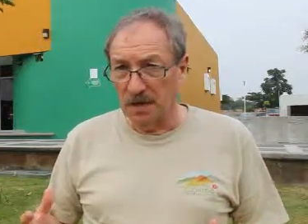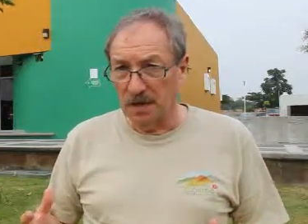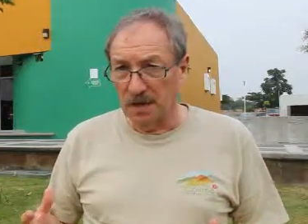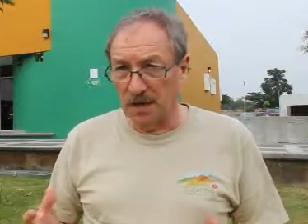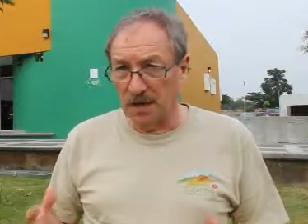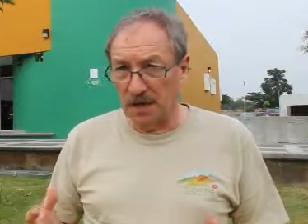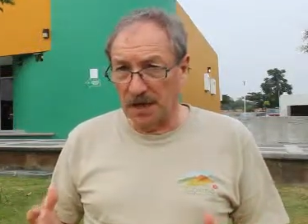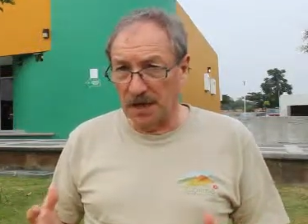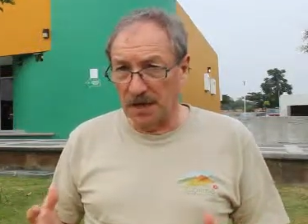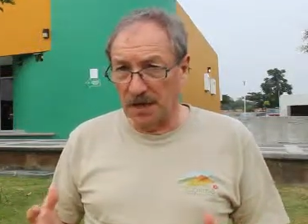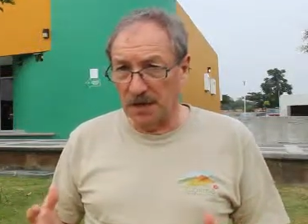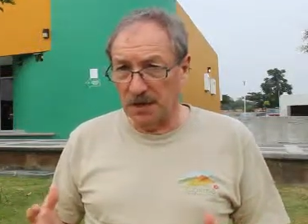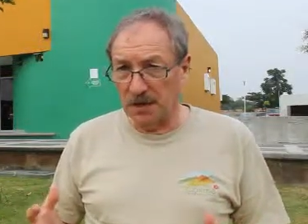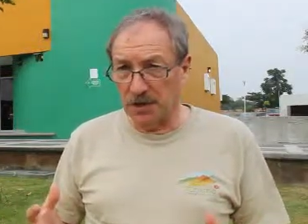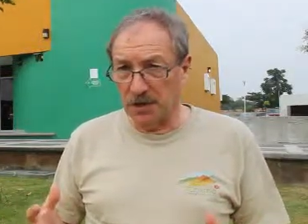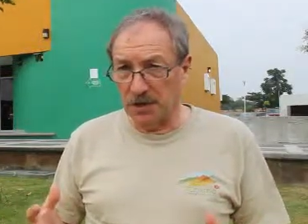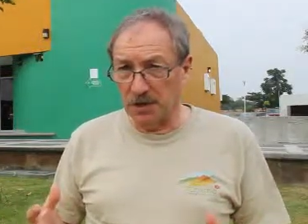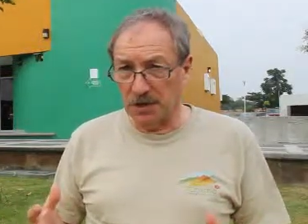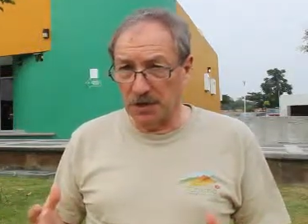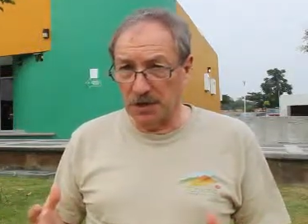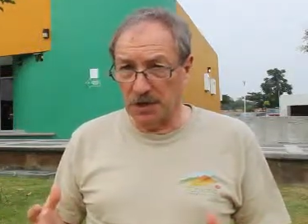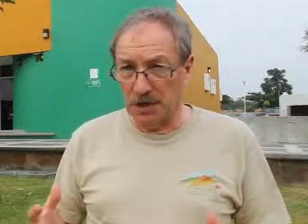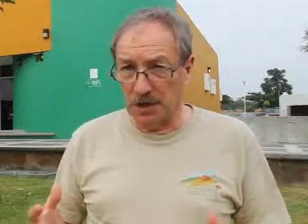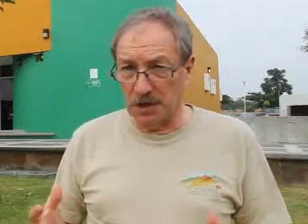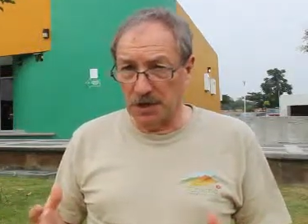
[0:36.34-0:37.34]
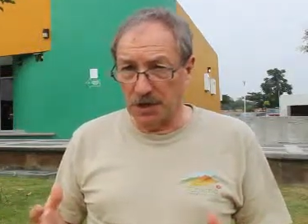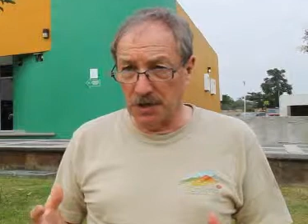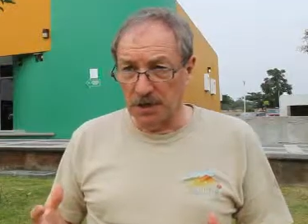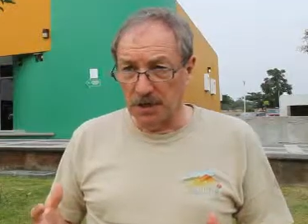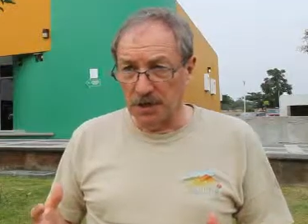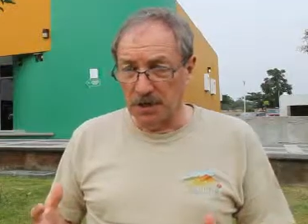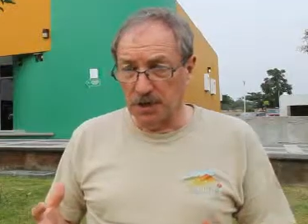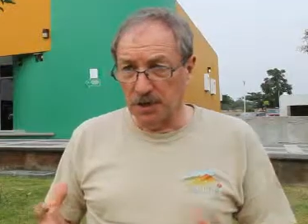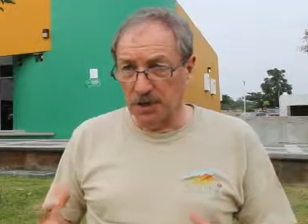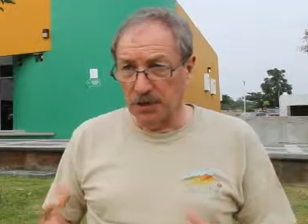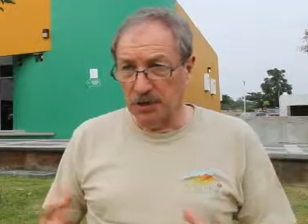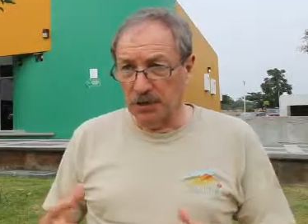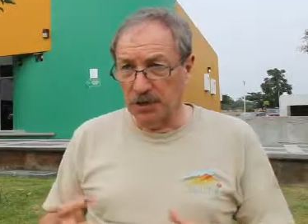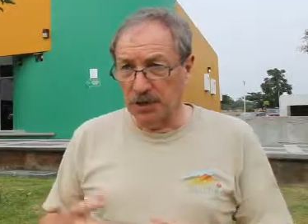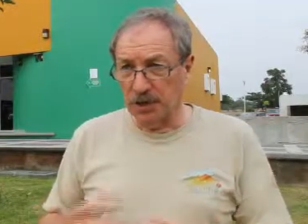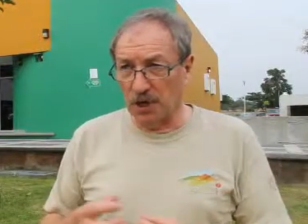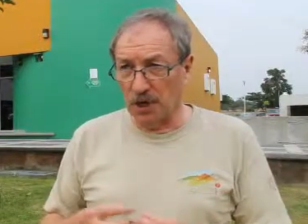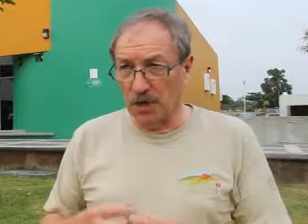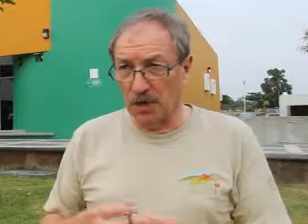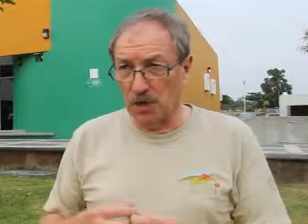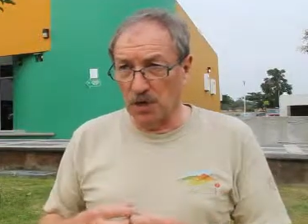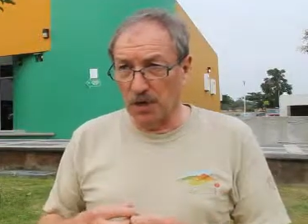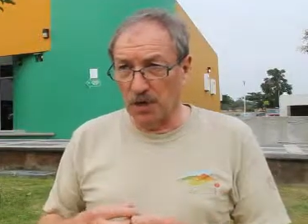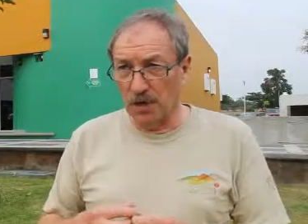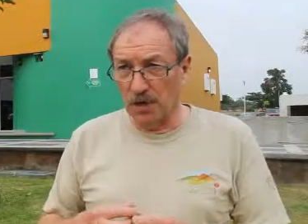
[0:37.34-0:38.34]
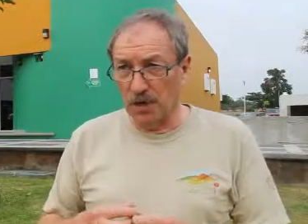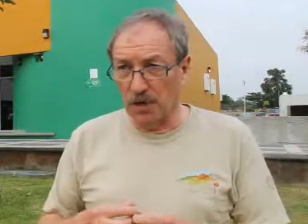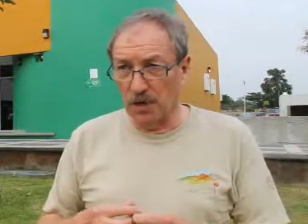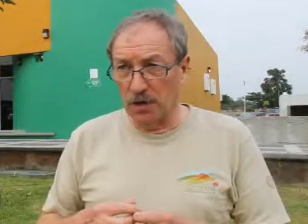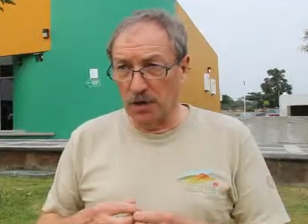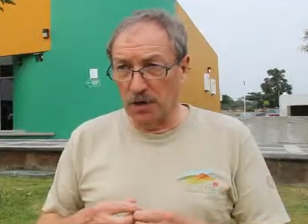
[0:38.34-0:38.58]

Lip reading: And so